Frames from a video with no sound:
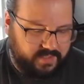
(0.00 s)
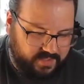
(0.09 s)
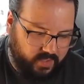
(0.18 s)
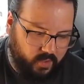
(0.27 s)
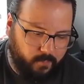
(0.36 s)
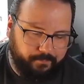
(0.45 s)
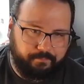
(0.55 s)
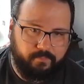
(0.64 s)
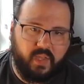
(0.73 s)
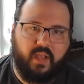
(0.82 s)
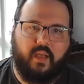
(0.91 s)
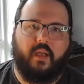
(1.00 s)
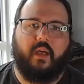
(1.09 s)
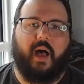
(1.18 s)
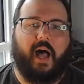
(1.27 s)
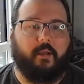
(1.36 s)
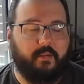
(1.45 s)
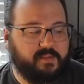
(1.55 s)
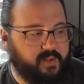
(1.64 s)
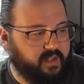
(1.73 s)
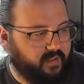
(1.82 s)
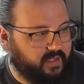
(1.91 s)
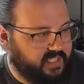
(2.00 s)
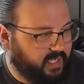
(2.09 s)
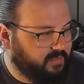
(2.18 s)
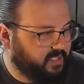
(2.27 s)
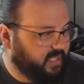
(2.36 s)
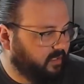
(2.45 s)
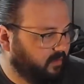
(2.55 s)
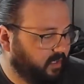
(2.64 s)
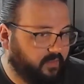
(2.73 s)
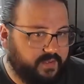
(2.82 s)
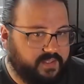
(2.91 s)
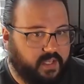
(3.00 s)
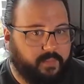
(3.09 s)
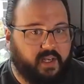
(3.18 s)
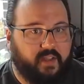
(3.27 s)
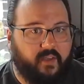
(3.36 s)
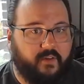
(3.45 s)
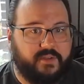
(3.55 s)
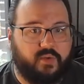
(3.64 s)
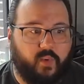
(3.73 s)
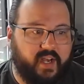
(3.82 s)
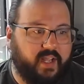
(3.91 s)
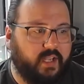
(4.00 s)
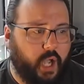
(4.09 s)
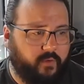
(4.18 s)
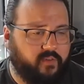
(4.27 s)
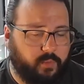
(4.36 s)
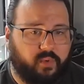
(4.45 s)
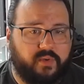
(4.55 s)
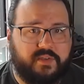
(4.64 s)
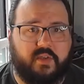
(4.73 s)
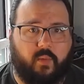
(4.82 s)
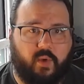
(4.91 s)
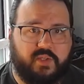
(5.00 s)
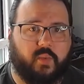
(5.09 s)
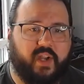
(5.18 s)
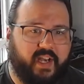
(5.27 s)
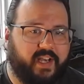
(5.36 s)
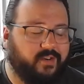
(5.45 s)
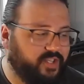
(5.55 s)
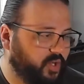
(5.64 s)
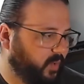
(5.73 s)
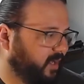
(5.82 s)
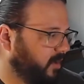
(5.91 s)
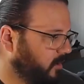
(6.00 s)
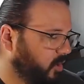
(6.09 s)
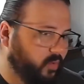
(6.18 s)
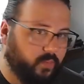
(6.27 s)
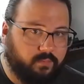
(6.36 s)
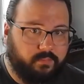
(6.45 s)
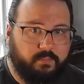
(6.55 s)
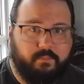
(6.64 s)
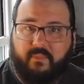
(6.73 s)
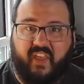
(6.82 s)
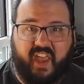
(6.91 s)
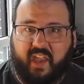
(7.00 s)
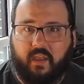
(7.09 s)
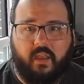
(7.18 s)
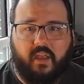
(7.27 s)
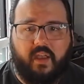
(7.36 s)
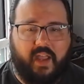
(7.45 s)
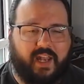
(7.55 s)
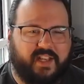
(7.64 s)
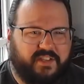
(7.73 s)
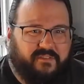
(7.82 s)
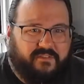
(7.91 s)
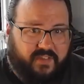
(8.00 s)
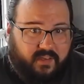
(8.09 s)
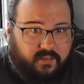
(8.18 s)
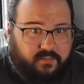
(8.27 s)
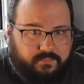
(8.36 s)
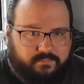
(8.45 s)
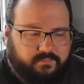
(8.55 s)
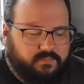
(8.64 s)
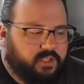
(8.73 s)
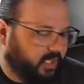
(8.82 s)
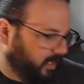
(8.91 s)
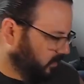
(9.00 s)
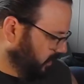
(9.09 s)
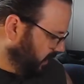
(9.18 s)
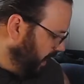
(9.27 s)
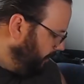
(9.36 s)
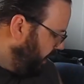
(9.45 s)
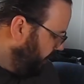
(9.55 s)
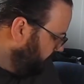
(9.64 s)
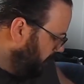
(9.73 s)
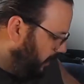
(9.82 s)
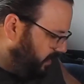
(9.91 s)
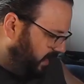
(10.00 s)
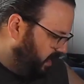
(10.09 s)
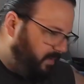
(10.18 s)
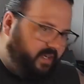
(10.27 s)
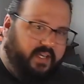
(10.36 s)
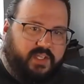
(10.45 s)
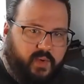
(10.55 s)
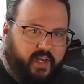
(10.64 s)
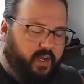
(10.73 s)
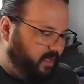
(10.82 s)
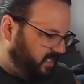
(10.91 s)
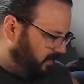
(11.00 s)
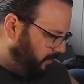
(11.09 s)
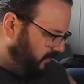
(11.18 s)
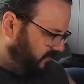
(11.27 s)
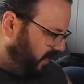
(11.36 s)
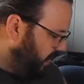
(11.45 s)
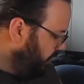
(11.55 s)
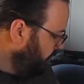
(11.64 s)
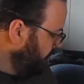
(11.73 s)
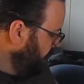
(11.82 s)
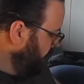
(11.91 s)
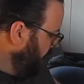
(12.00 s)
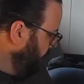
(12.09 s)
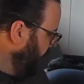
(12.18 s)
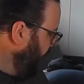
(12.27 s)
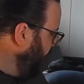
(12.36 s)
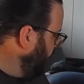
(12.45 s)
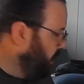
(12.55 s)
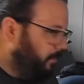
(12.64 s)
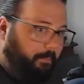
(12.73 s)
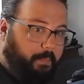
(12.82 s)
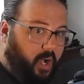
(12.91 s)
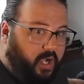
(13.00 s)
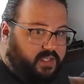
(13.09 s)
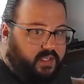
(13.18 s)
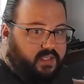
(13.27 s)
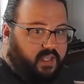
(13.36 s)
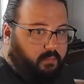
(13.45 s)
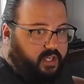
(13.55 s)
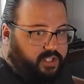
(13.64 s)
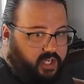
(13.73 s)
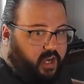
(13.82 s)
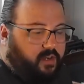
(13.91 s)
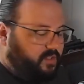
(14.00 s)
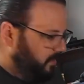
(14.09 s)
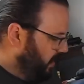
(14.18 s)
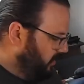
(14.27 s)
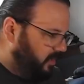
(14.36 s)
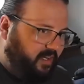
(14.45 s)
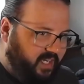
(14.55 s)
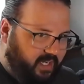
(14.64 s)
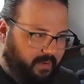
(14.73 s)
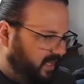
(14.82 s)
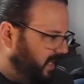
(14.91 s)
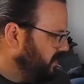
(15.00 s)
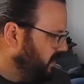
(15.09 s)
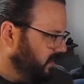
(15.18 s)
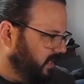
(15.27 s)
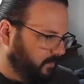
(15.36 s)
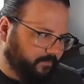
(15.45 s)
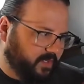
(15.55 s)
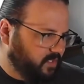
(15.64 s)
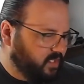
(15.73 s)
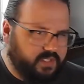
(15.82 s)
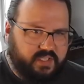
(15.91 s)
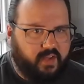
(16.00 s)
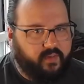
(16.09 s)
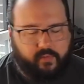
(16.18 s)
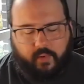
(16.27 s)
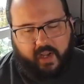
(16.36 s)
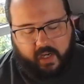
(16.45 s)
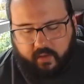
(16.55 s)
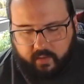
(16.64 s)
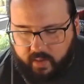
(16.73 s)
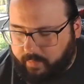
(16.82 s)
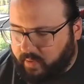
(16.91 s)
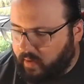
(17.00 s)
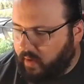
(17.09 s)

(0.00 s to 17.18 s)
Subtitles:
So I'm going to be spending a lot of time today cleaning this up and getting the office ready and comfortable, so that once we're in here doing our own thing, it doesn't feel cluttered. Like, I'm kind of locked into my desk right here, because I got my fan, a bag, and boxes, and then my chair. So I'm kind of locked into my desk, and then there's just stuff everywhere. I gotta clean it up.